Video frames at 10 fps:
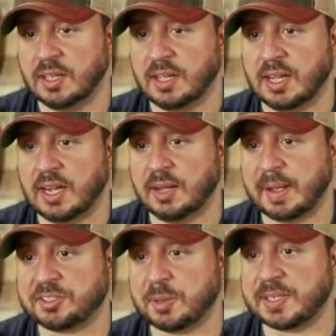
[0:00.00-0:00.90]
Uh,
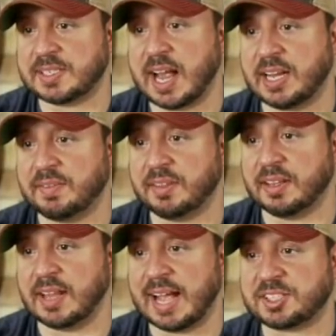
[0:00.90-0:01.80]
Master Jim, it's not even the
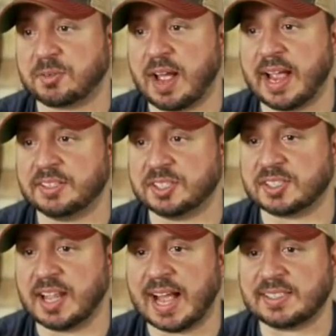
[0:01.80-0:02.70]
last rye,
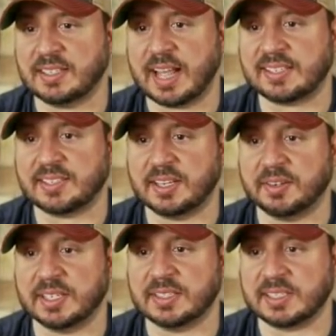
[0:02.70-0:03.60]
just last in that
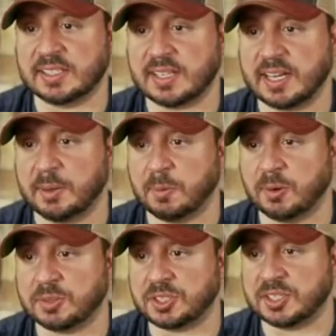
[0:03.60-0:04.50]
series. Dixon said he
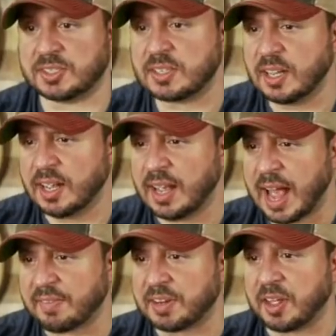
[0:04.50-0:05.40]
won't just
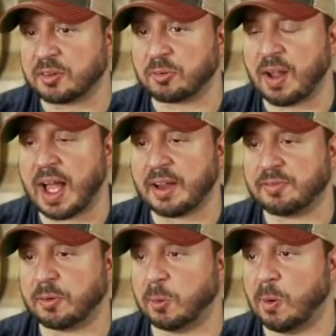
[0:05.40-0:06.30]
have another rye
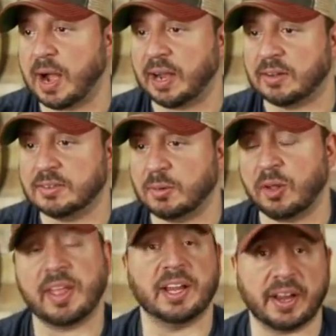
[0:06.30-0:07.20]
for a while. Well,
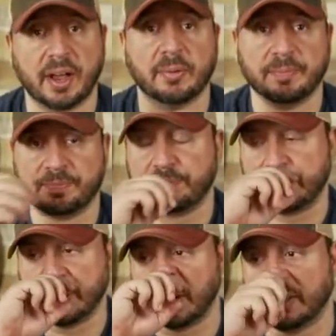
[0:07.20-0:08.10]
there you go.
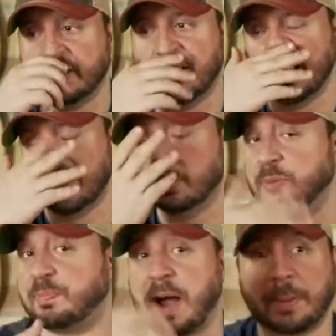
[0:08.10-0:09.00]
So We'll
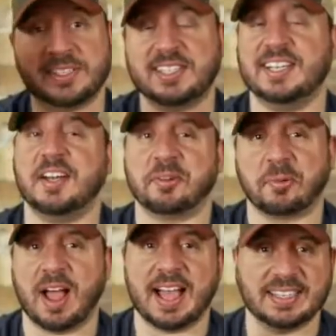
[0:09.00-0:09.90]
probably see another
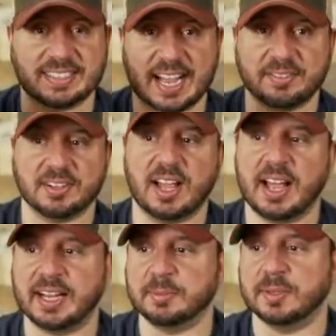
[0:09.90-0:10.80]
ride down the
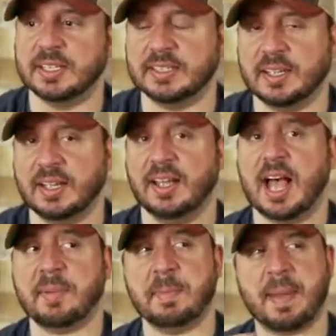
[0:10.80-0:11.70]
line, but I
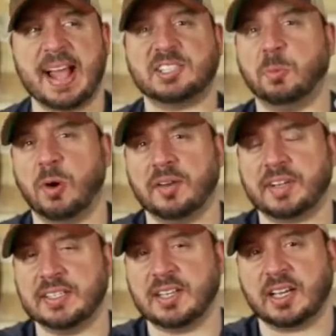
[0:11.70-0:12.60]
mean, batch one of
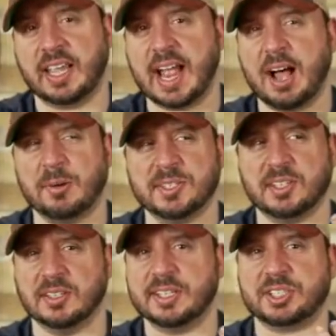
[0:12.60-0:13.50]
Kentucky Owl was
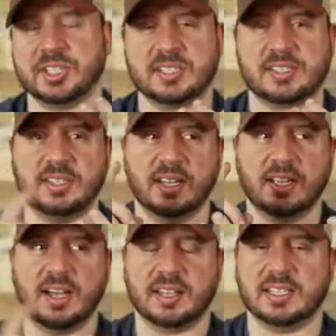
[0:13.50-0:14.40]
delicious.
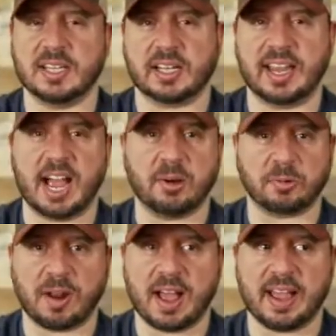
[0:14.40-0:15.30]
Uh, the Kentucky Owl
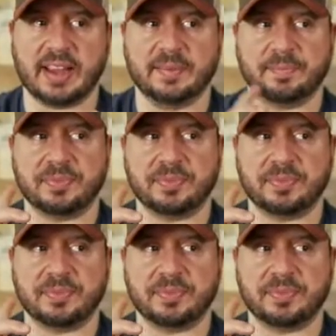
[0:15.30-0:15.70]
rye.